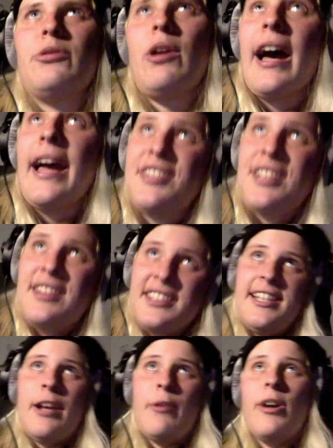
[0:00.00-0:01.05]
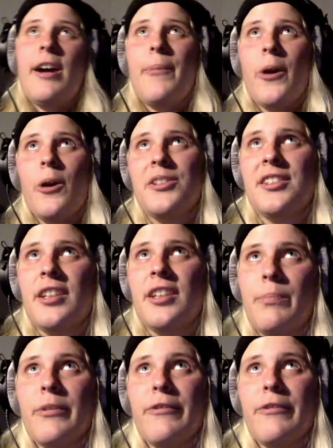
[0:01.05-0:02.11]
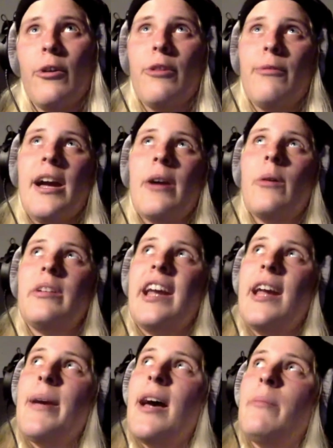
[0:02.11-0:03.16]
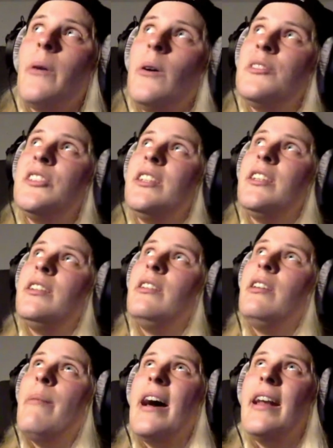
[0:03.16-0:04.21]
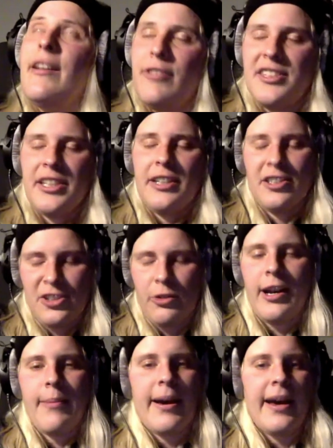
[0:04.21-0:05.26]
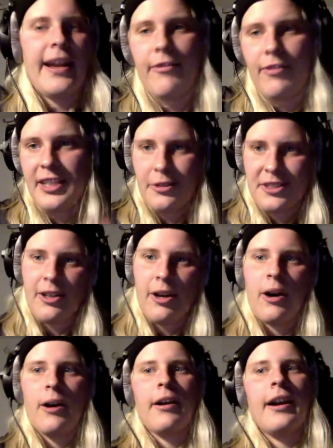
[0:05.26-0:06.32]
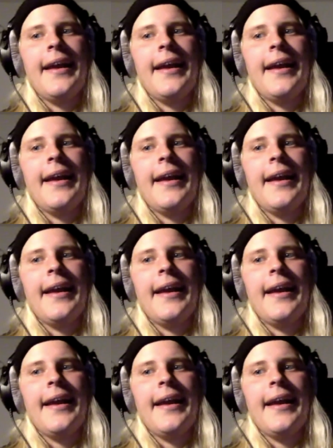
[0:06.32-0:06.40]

I did this thing where I posted, before the record came out, posted about every single, a story about every single song,